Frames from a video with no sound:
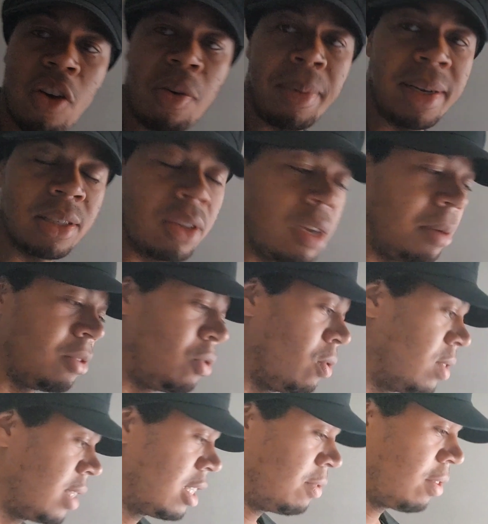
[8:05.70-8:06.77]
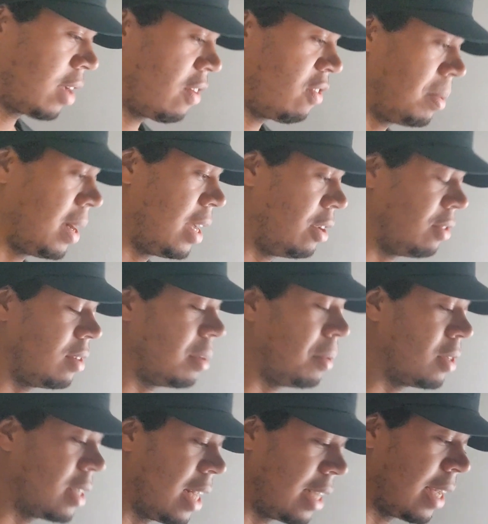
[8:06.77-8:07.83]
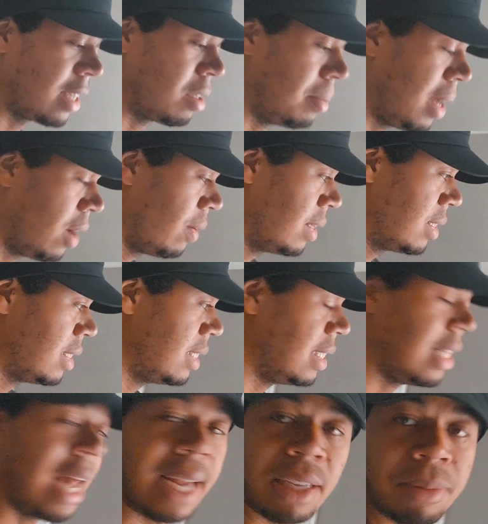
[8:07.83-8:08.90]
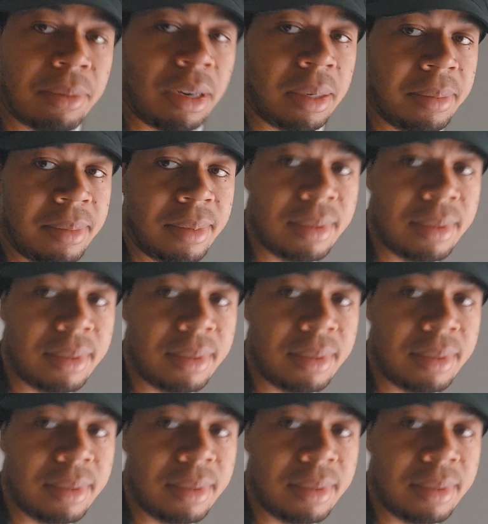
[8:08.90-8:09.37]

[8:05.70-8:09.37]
When a monster comes through and says fuck everybody, the person that takes him out is not the problem.